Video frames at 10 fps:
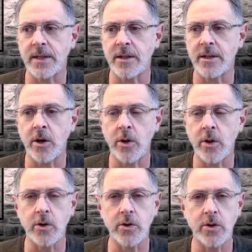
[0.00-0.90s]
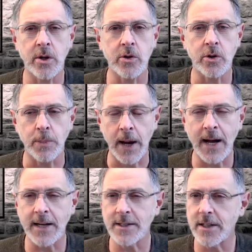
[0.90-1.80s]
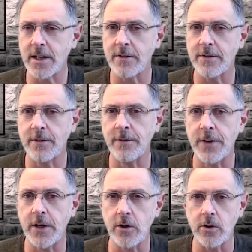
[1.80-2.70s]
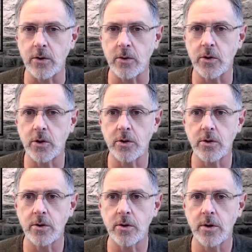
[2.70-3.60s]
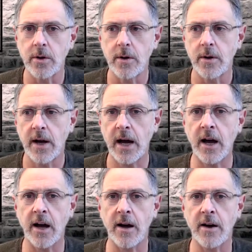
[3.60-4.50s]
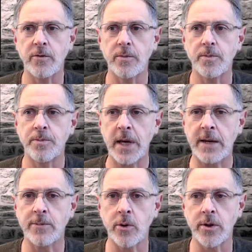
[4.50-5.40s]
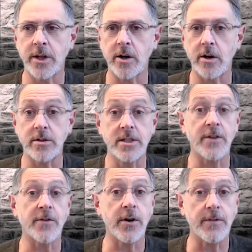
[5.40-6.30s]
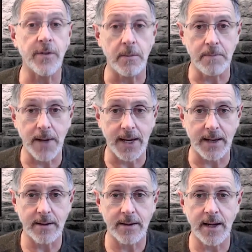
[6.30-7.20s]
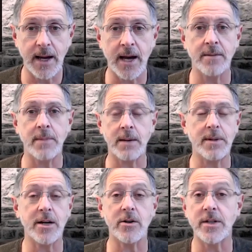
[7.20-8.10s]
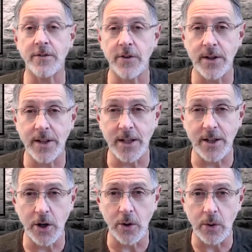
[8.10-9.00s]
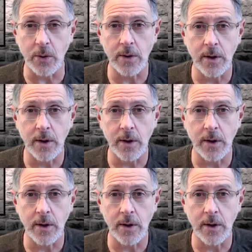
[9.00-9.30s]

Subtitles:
those positive views of people that are different from me, and maybe they're different than you.